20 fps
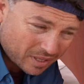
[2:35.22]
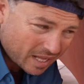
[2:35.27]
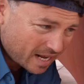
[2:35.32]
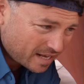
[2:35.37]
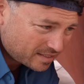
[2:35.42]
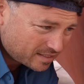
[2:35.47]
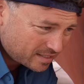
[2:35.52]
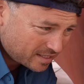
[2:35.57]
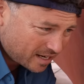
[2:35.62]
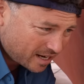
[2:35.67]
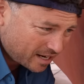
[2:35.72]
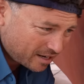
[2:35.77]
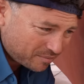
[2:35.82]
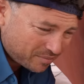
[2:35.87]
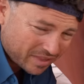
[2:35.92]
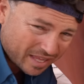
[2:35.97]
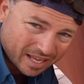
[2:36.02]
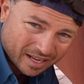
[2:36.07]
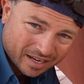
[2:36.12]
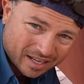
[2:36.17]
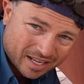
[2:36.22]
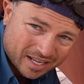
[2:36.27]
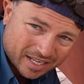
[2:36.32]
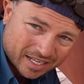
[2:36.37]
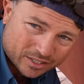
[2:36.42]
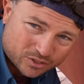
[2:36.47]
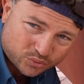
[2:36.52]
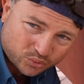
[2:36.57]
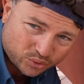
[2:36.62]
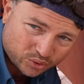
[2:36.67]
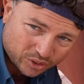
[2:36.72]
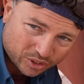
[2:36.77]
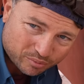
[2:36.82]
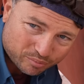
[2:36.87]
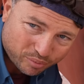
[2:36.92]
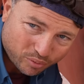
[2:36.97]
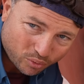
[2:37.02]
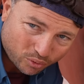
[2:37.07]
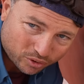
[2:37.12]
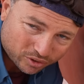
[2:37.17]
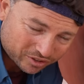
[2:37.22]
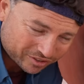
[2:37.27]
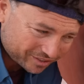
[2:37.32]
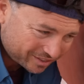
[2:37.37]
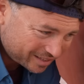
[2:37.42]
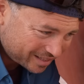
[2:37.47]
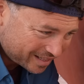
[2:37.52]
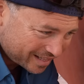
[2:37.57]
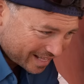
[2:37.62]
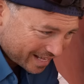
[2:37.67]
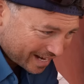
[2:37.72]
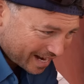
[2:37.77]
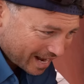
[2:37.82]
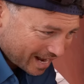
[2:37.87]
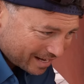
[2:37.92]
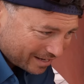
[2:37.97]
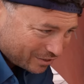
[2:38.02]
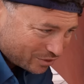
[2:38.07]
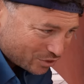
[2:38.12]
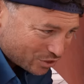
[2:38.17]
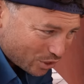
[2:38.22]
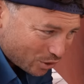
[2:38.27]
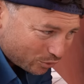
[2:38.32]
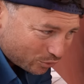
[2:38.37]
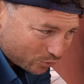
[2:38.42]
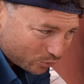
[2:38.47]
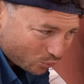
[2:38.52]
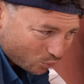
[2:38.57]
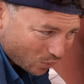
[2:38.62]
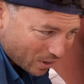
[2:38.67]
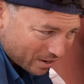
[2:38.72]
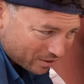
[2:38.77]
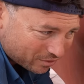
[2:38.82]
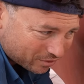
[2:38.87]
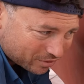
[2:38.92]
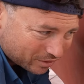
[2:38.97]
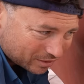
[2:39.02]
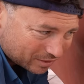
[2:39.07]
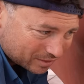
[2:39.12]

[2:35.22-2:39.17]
last time that it's really important that I note where the